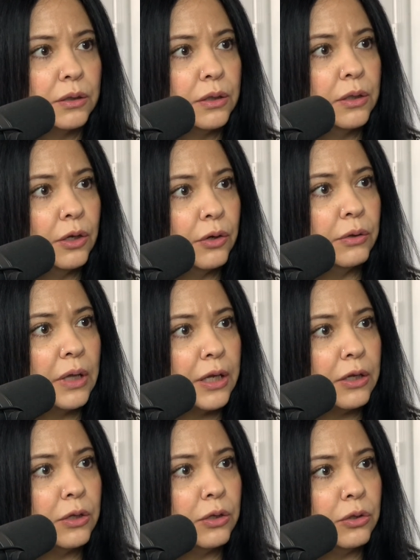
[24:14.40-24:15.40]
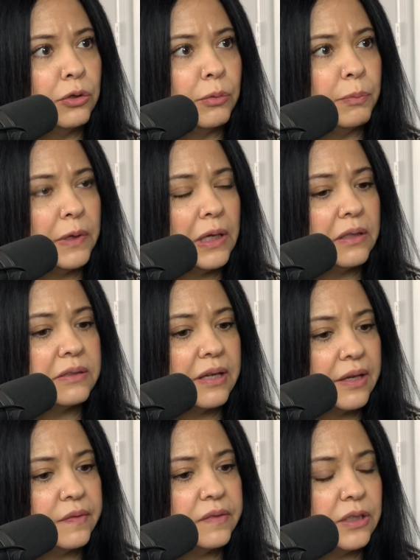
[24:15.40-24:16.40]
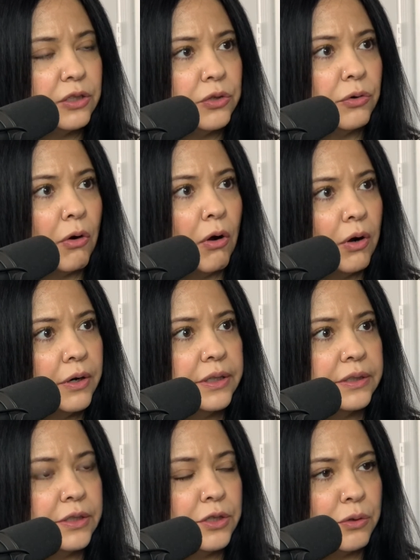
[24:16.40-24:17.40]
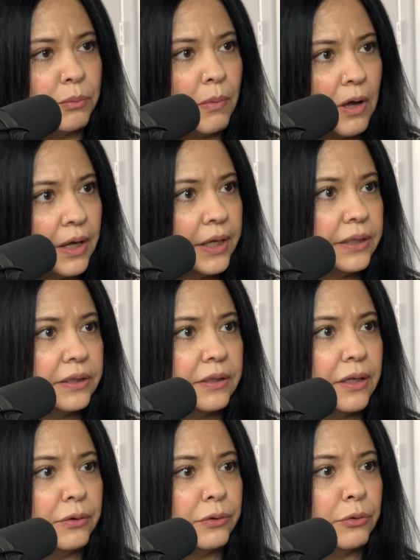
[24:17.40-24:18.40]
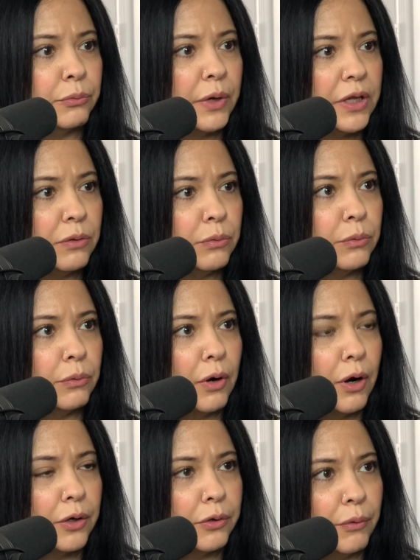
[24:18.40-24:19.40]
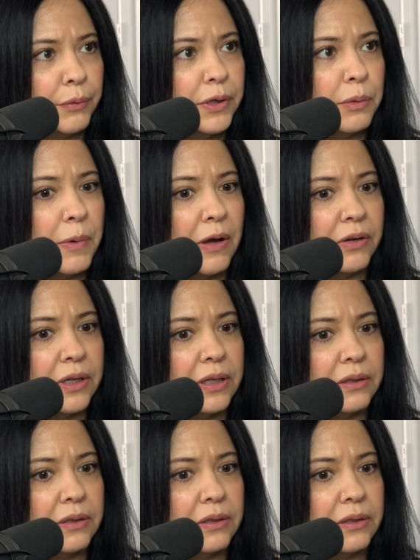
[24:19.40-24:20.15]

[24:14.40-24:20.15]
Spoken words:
Like, you're being tested in your heart, in your mind, and the way you are going about it.